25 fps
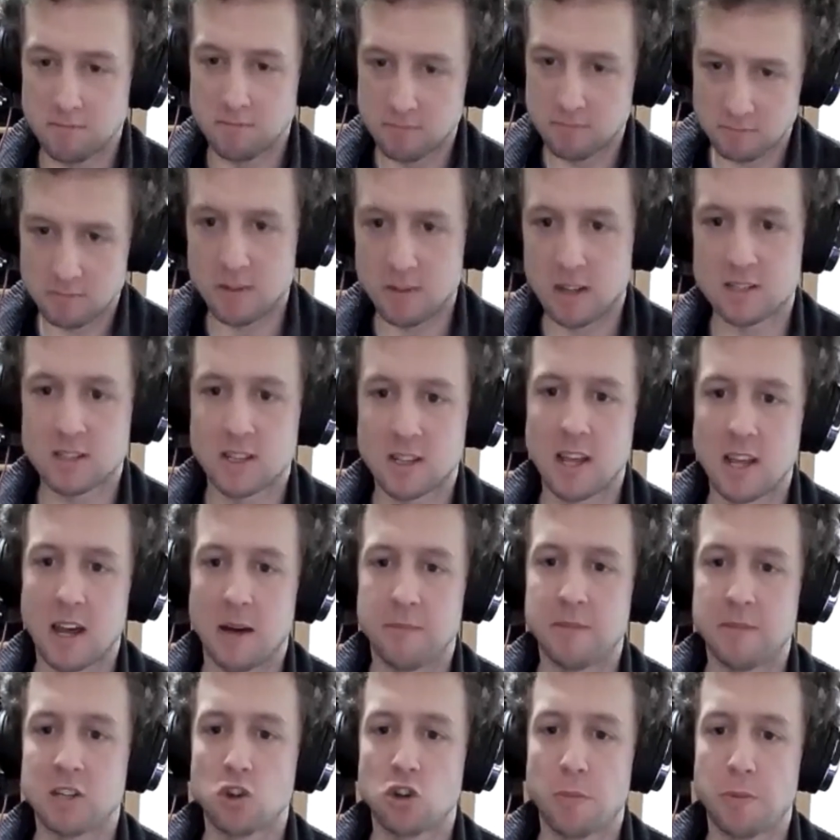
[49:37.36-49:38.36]
Let's give
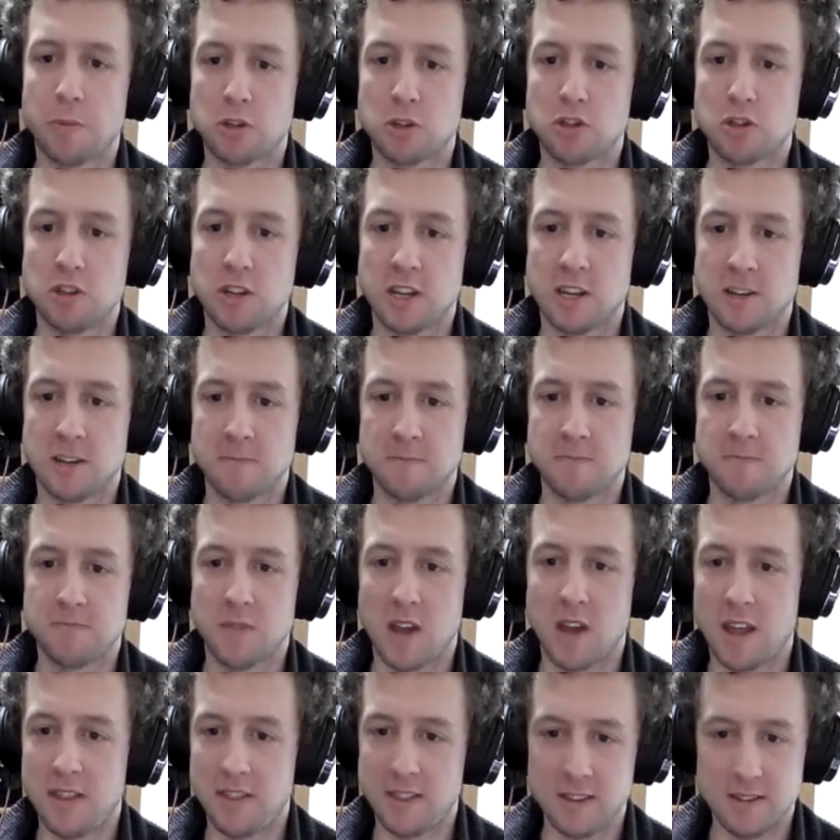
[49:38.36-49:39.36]
him this opportunity.
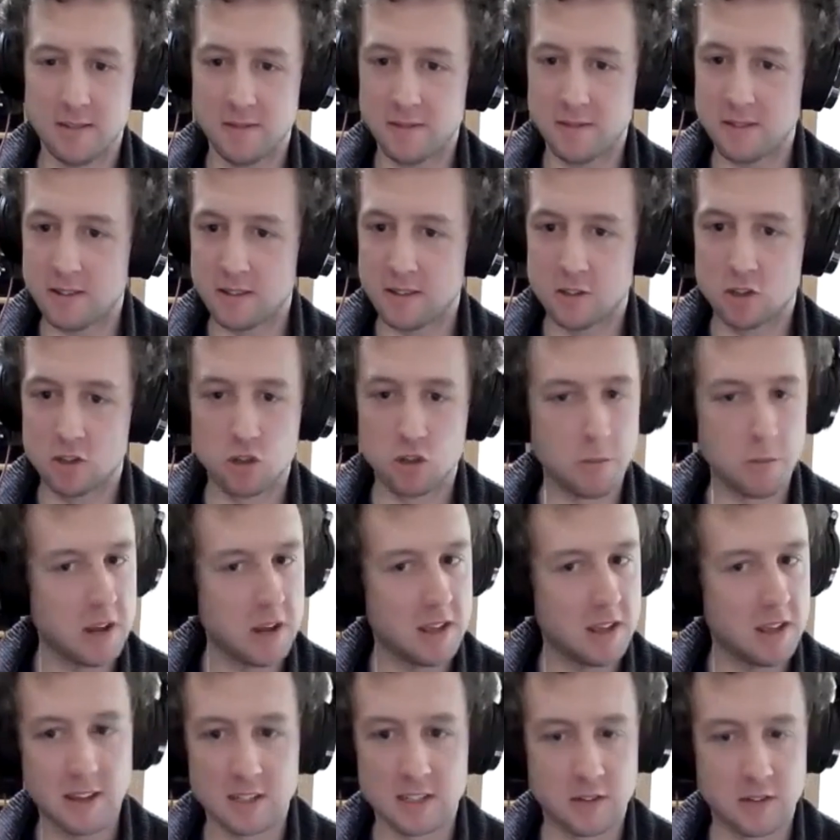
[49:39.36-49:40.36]
And so many
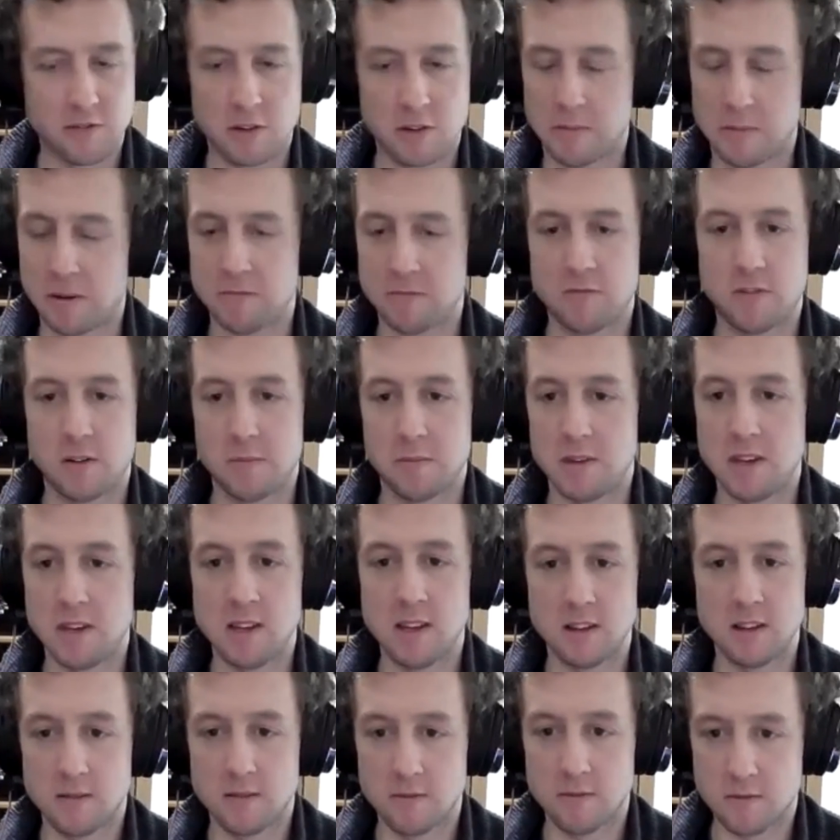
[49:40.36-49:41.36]
things have come up for
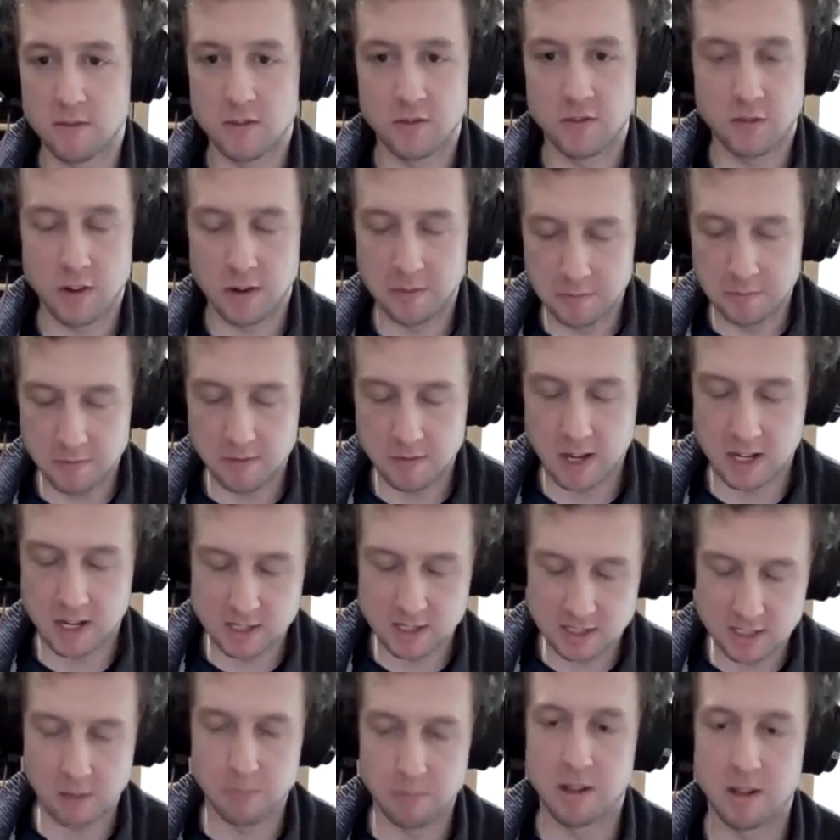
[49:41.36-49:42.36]
me from a
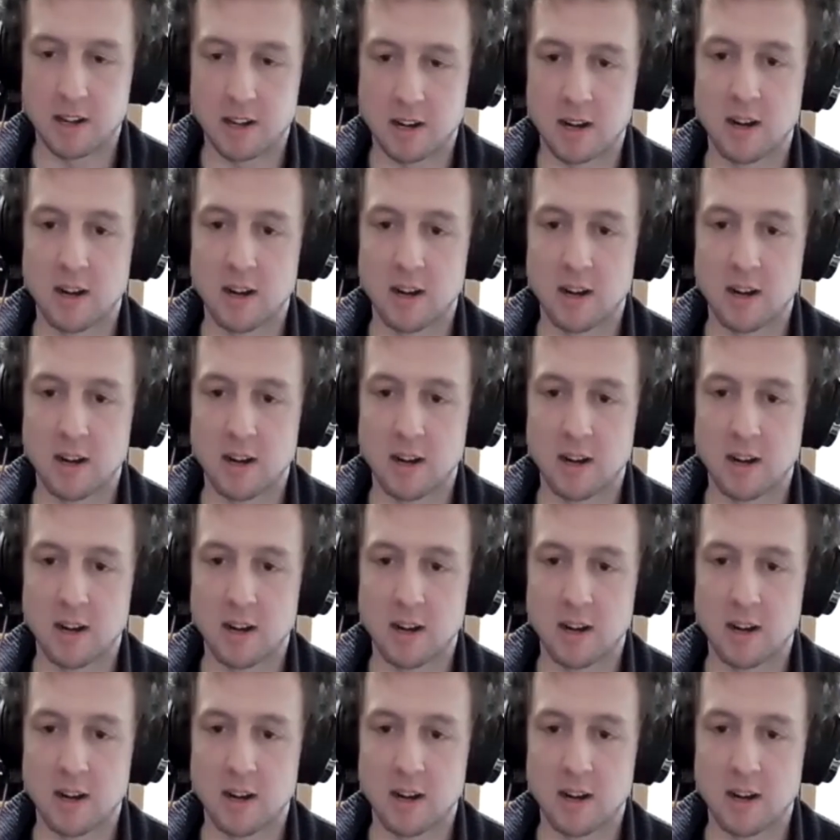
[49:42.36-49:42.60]
similar